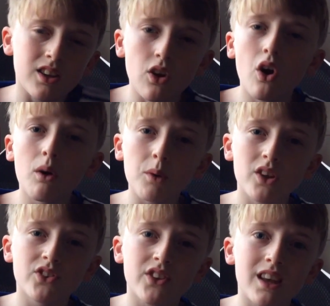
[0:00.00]
You're
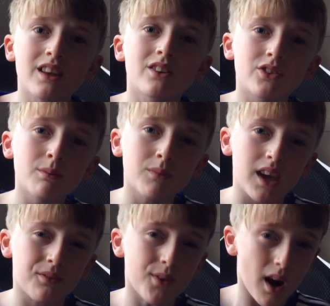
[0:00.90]
wanting some
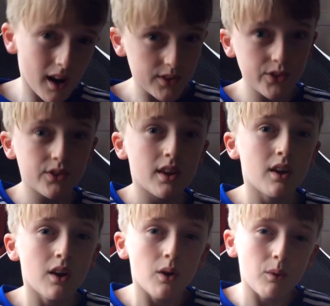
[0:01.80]
gift cards.
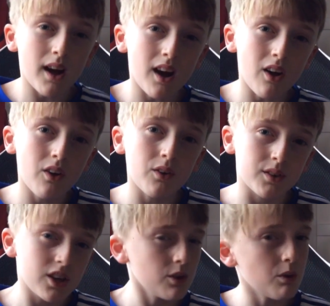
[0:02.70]
Well,
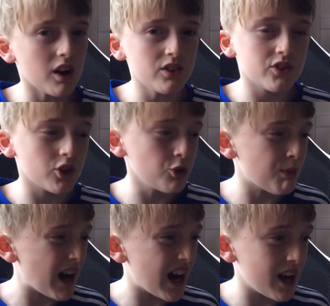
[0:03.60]
you want to
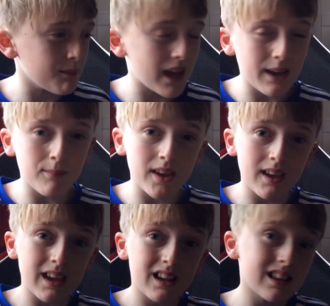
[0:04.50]
buy
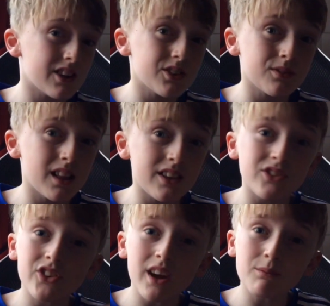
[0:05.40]
maybe Clash of
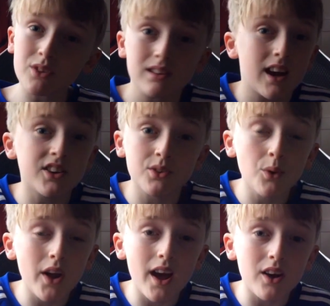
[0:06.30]
Clans gems, Clash
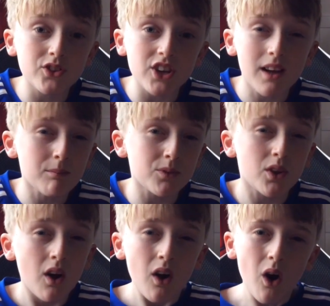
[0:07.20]
Royale gems,
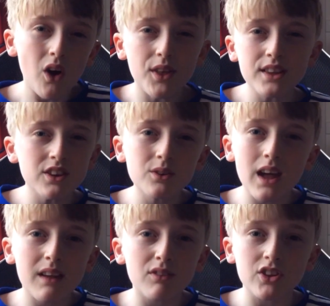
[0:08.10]
or that new
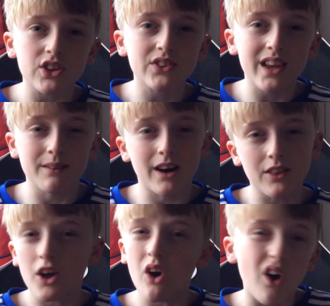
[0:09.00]
game that just came
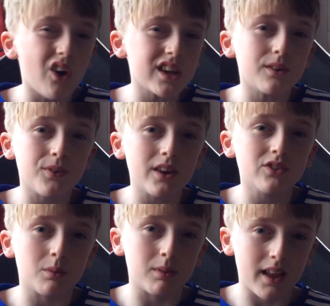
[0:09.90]
out that all your
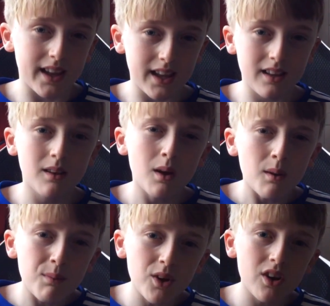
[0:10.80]
friends are playing.
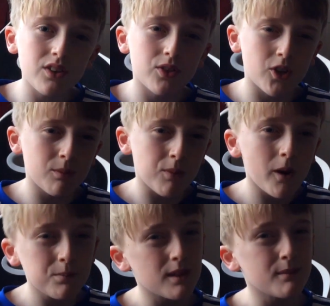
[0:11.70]
But the
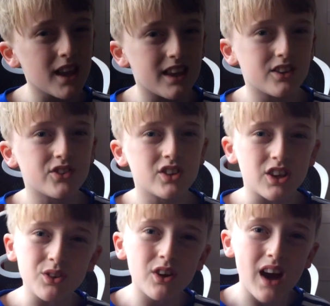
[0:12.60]
problem is,
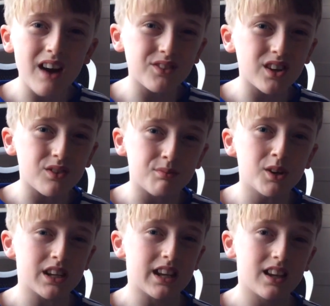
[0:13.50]
you don't have enough
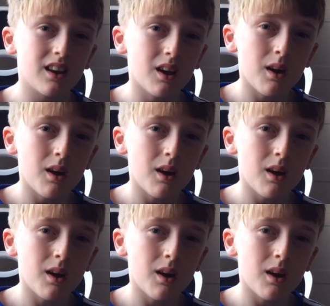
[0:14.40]
money.